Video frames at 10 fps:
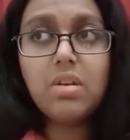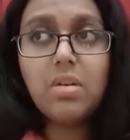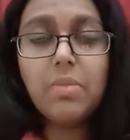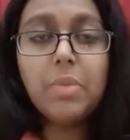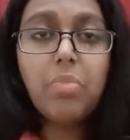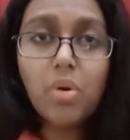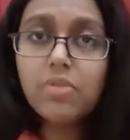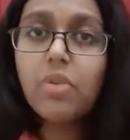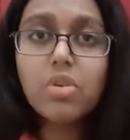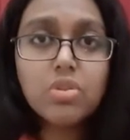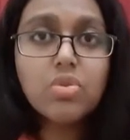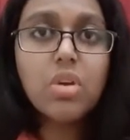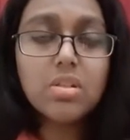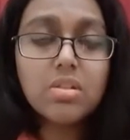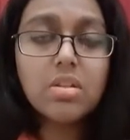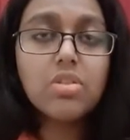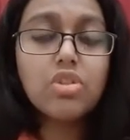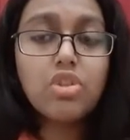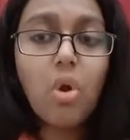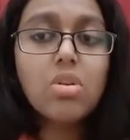important for us to consider the
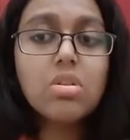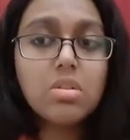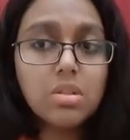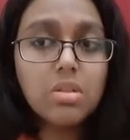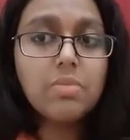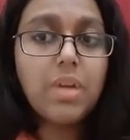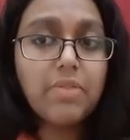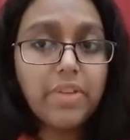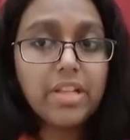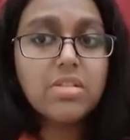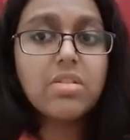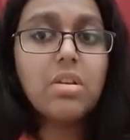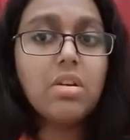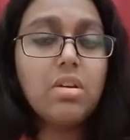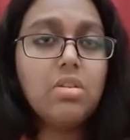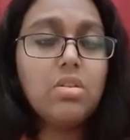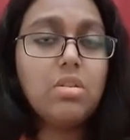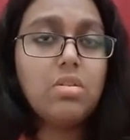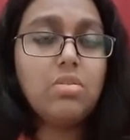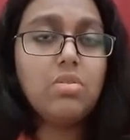short-term effects
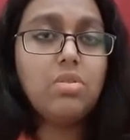to